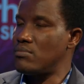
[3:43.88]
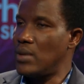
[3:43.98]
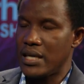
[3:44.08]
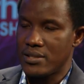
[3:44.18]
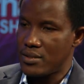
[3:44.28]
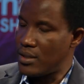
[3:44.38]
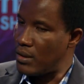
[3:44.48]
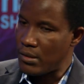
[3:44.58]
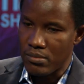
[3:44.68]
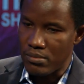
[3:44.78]
as
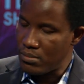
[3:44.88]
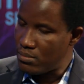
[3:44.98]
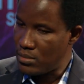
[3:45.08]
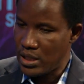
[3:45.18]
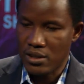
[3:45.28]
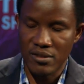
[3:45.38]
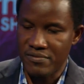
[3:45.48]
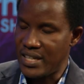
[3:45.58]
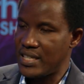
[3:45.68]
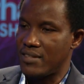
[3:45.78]
a
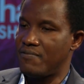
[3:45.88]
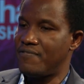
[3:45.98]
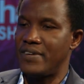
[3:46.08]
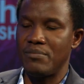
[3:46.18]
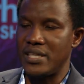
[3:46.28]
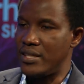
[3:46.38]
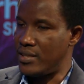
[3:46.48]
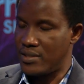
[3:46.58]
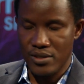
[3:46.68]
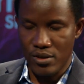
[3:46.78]
converted
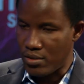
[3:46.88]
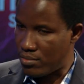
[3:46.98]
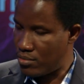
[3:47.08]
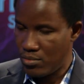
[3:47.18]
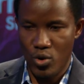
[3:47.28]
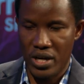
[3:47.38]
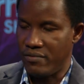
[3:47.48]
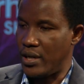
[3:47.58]
feminist or whatever,